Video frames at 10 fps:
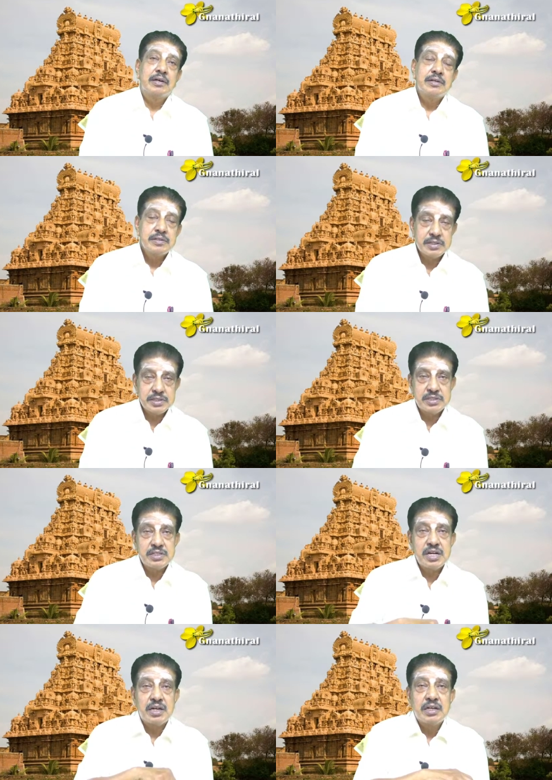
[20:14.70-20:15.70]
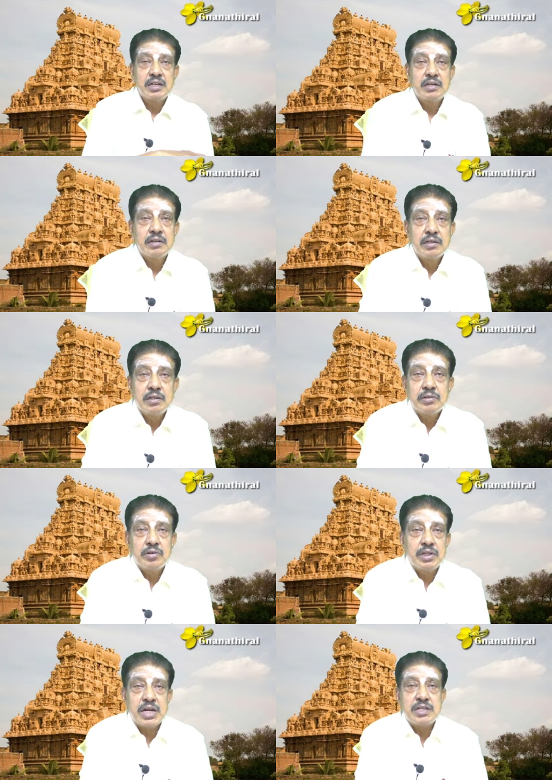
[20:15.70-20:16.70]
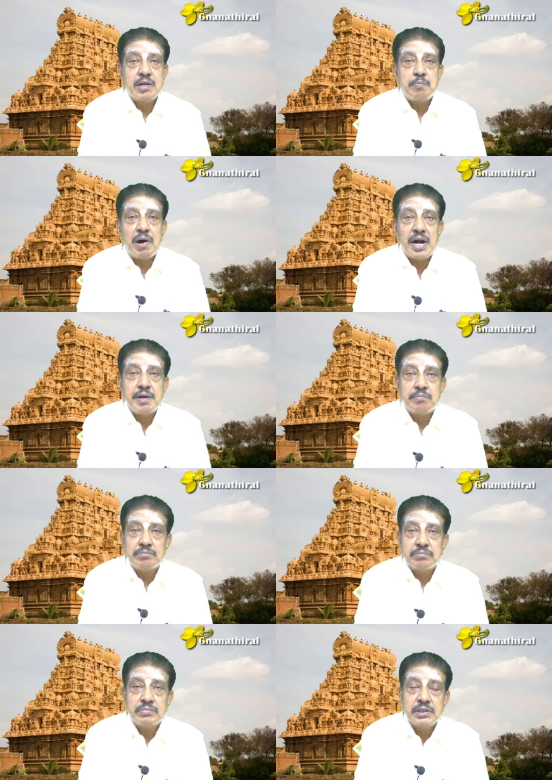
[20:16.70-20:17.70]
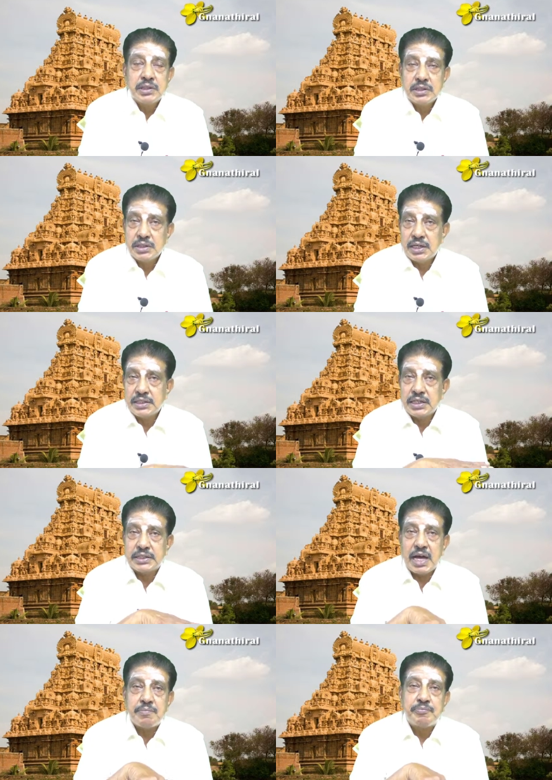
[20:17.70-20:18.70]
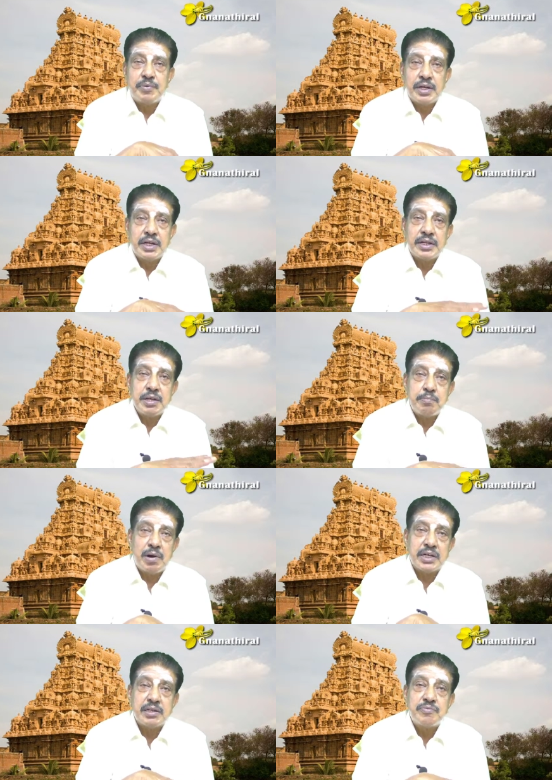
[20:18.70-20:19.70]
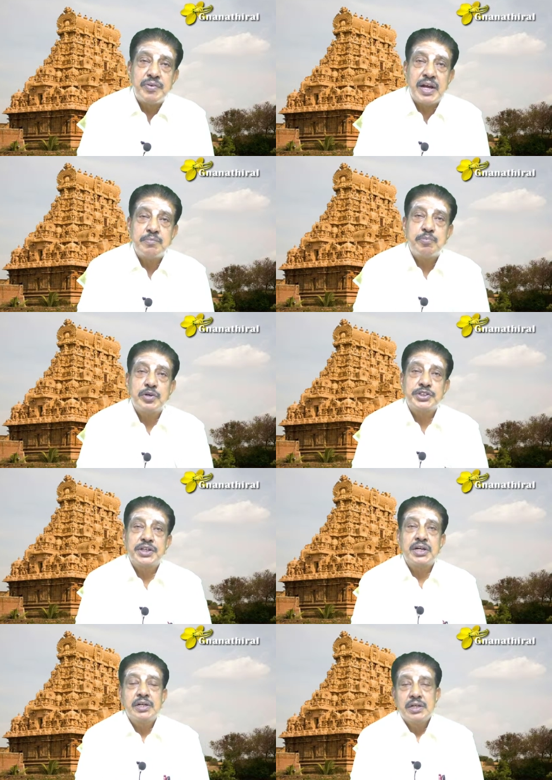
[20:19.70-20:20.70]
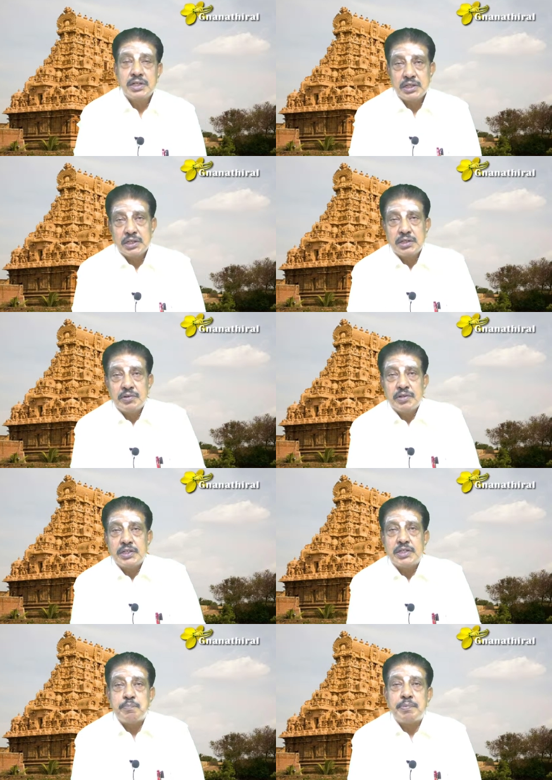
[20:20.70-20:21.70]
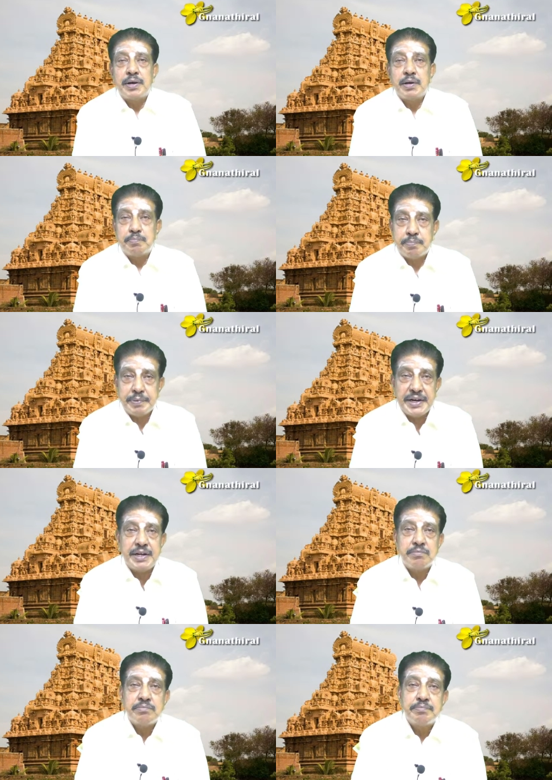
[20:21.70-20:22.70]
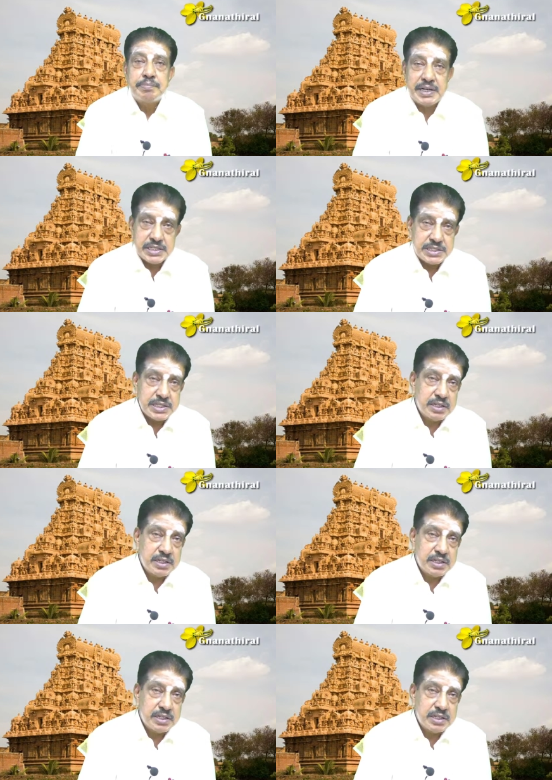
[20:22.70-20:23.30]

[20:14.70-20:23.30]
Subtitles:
Is it not? So that is the bottom, and the top and the bottom flat portion is the freedom pedestal.